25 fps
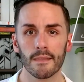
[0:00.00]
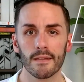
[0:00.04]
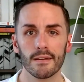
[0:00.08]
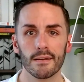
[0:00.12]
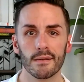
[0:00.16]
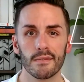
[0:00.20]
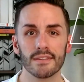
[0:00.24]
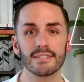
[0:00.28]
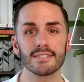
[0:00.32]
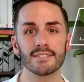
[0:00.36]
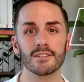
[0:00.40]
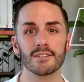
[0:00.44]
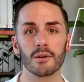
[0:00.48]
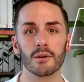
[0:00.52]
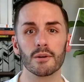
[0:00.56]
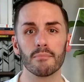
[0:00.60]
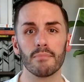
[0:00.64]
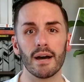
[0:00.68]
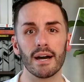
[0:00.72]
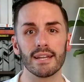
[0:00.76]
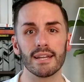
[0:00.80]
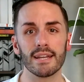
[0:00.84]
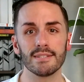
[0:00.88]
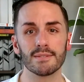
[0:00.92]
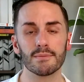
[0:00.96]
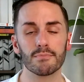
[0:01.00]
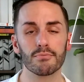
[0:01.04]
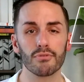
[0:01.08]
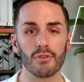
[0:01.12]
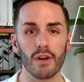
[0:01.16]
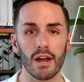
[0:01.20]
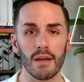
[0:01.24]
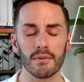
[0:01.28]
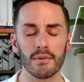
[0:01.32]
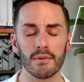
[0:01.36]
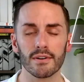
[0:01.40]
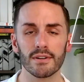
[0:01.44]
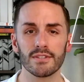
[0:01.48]
This is our body's
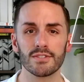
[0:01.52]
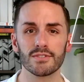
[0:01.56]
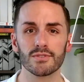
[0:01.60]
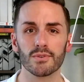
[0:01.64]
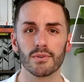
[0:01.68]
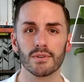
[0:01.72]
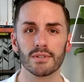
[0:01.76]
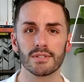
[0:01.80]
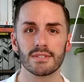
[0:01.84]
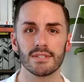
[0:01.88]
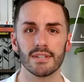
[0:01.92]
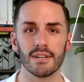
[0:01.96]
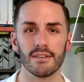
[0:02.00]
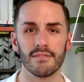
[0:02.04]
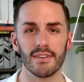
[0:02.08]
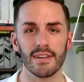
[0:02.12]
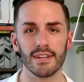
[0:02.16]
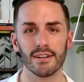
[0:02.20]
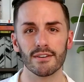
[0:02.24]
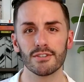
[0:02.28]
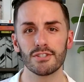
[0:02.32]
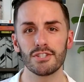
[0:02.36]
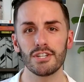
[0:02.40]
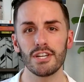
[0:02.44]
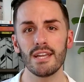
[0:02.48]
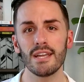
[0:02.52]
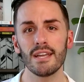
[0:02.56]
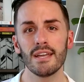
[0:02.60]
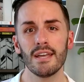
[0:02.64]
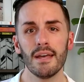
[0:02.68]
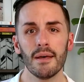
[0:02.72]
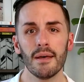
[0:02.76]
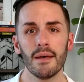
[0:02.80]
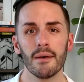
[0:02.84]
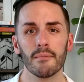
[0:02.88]
primary source of energy,